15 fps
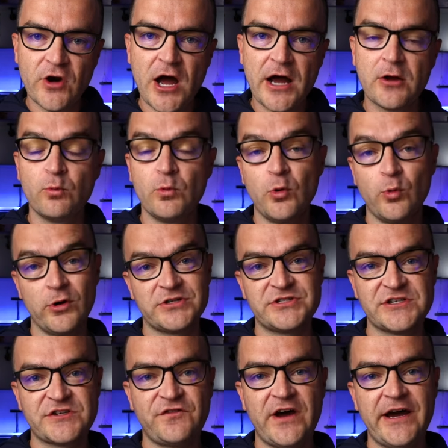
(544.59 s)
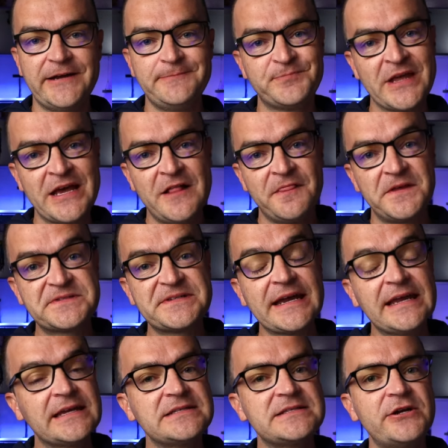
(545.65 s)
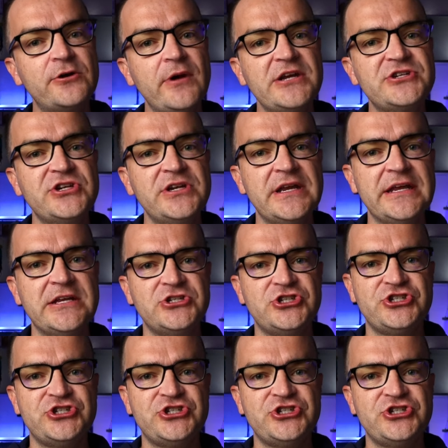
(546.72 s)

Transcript: rock will work just fine. The second consideration is